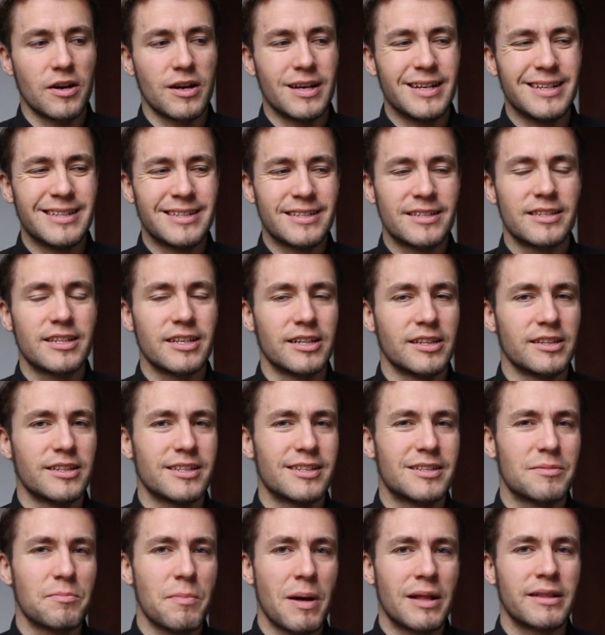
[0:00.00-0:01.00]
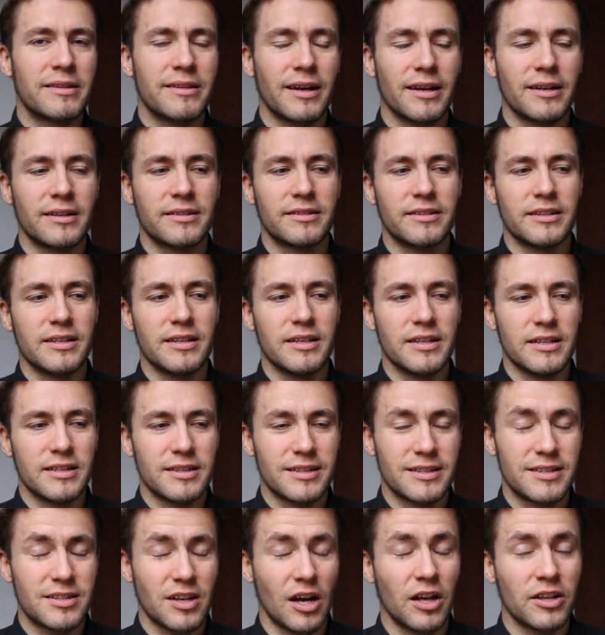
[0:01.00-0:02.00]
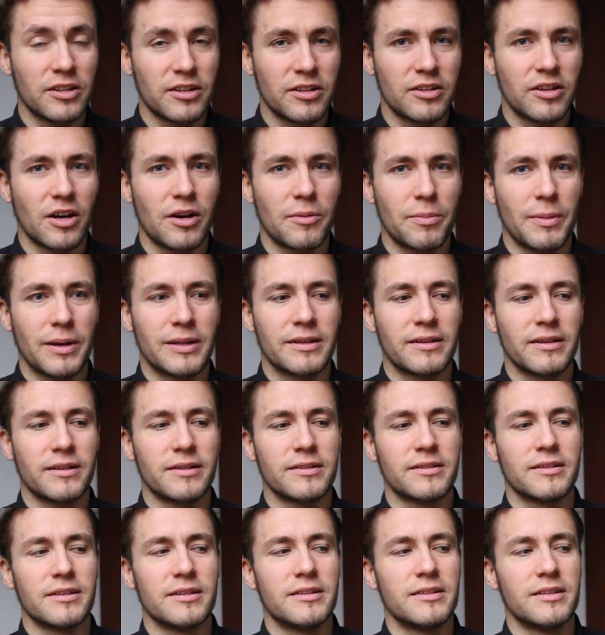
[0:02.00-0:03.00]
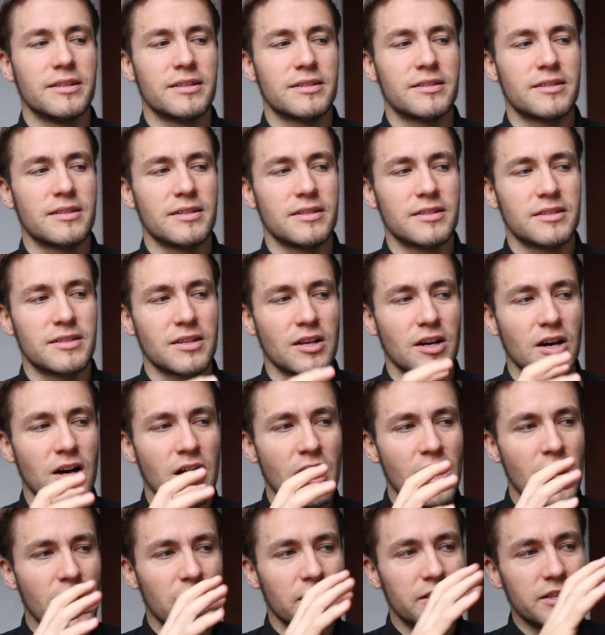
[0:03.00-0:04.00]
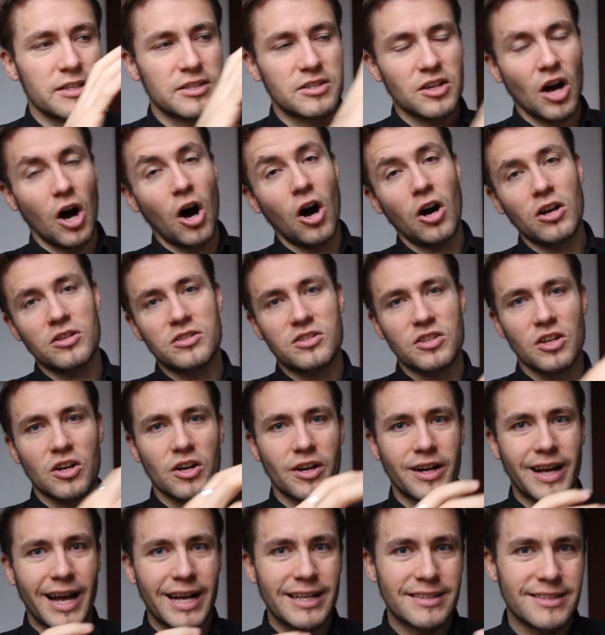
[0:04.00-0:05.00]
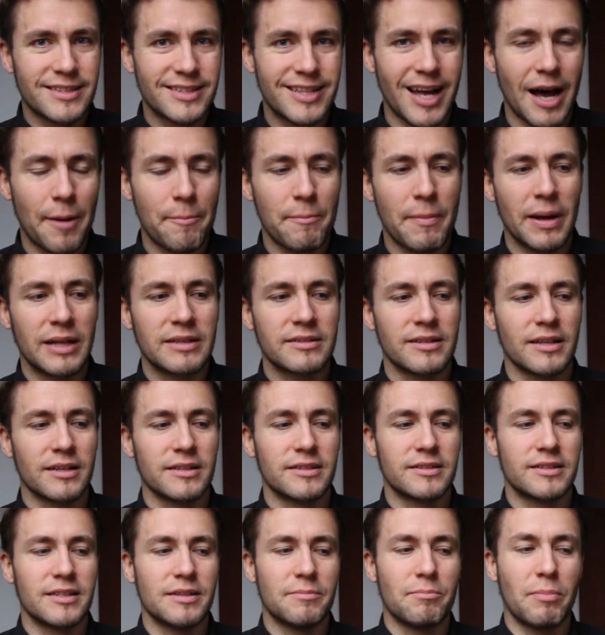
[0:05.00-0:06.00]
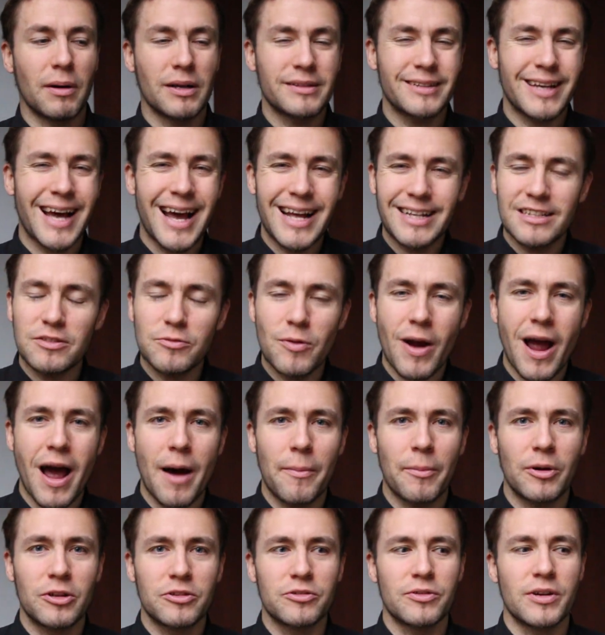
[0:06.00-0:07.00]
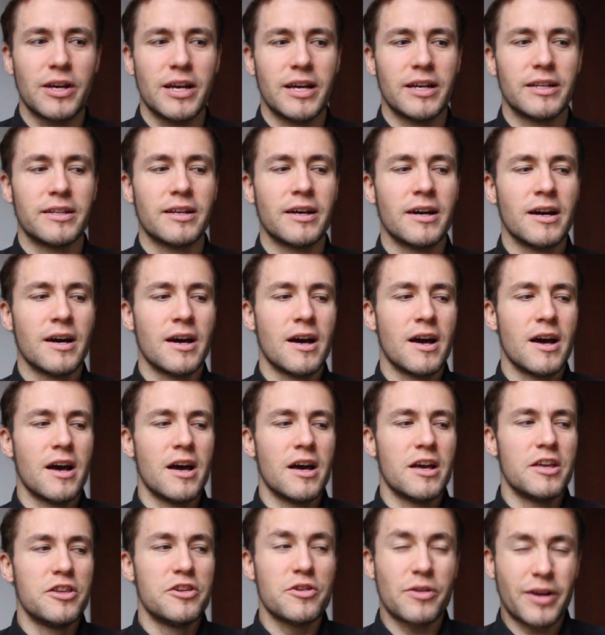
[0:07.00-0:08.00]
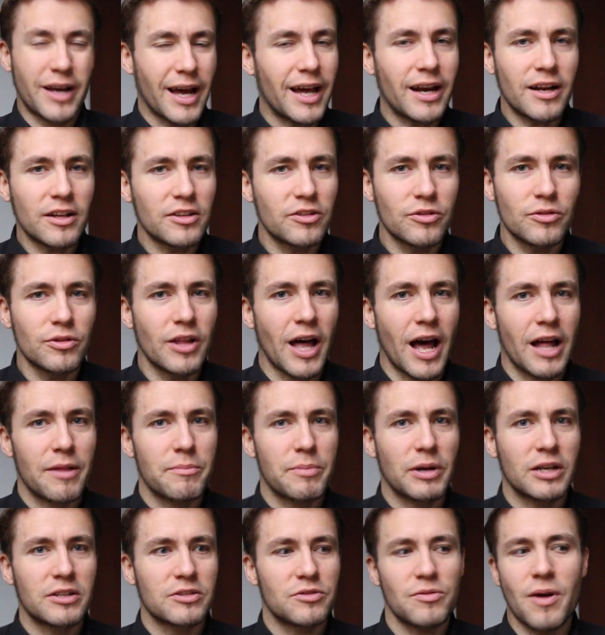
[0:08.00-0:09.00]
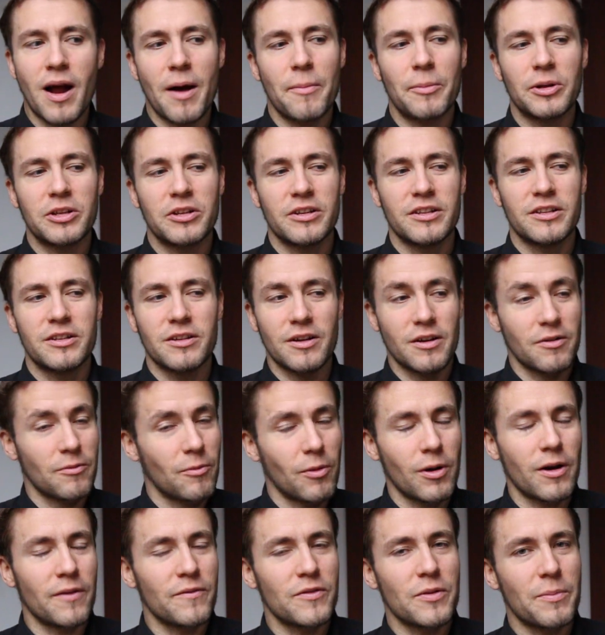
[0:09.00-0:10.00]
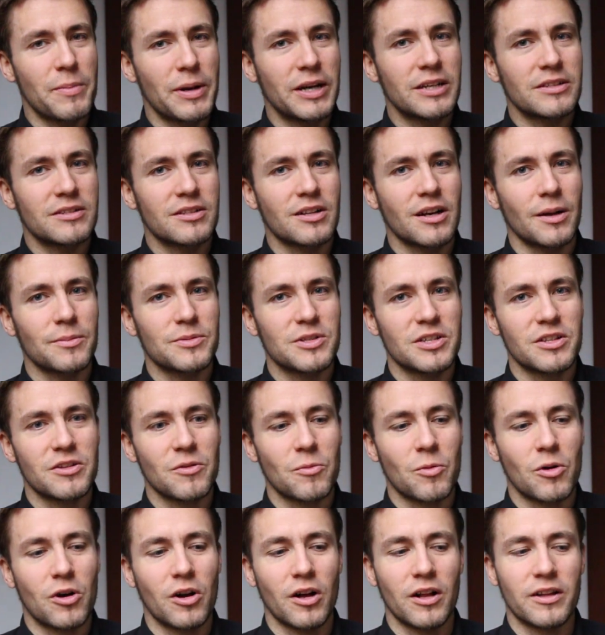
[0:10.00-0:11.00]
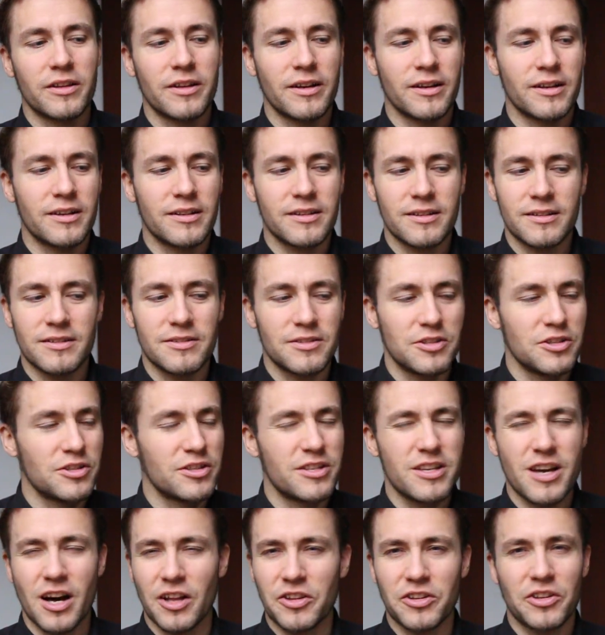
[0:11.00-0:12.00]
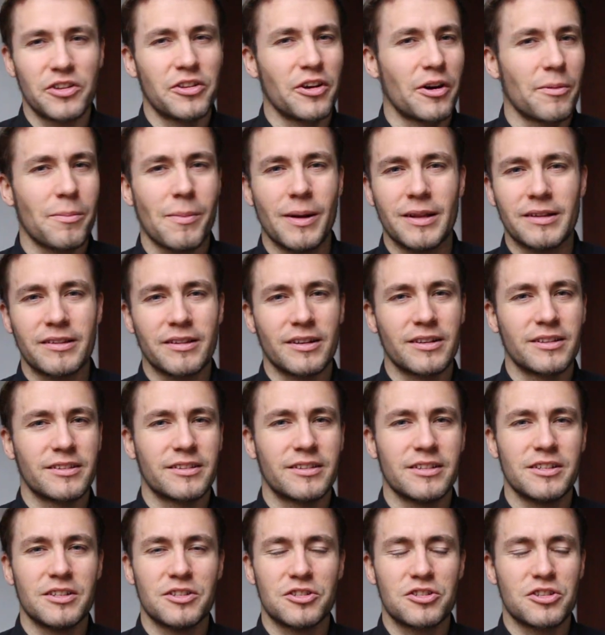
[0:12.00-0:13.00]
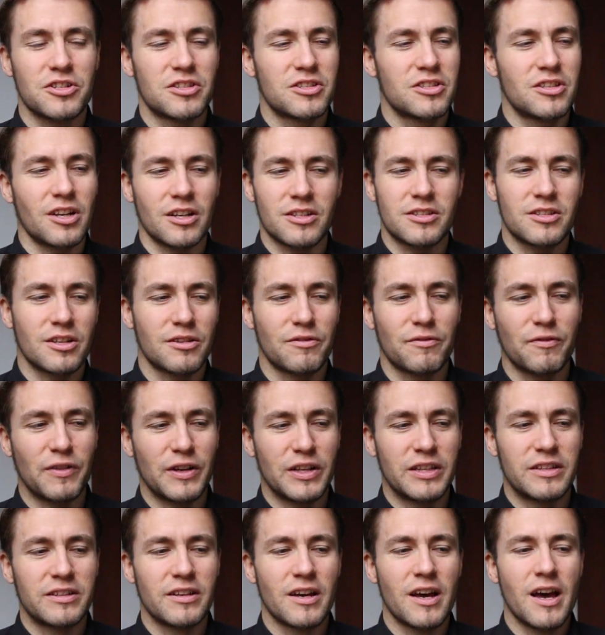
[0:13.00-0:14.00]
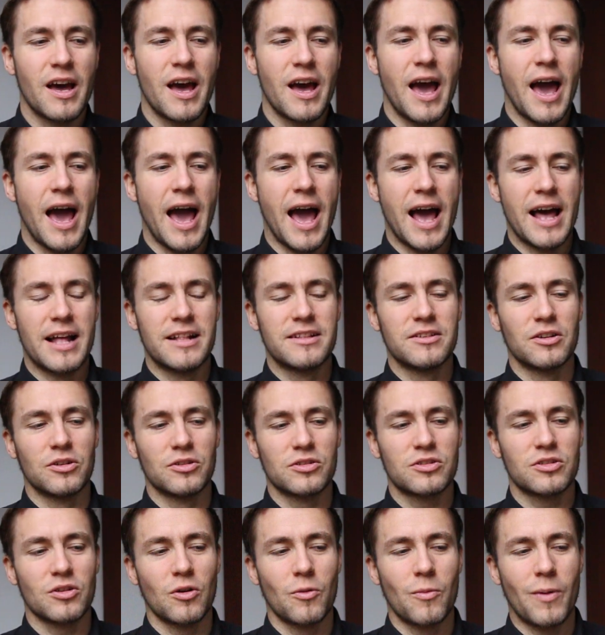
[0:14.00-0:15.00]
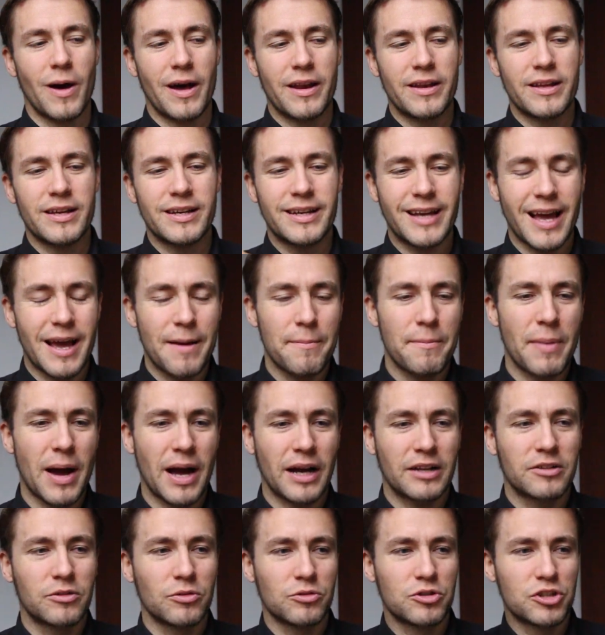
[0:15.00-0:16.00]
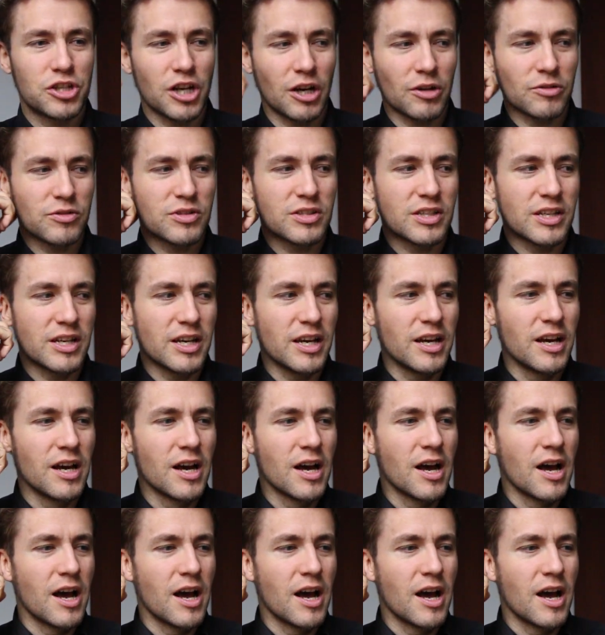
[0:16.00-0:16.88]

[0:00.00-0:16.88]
instill this mentality, this underdog mentality, this us against them mentality. But at Real Madrid, you cannot do that, because Real Madrid, one of the biggest clubs in the world, the underdog mentality just doesn't fit. And also when he came back to Chelsea,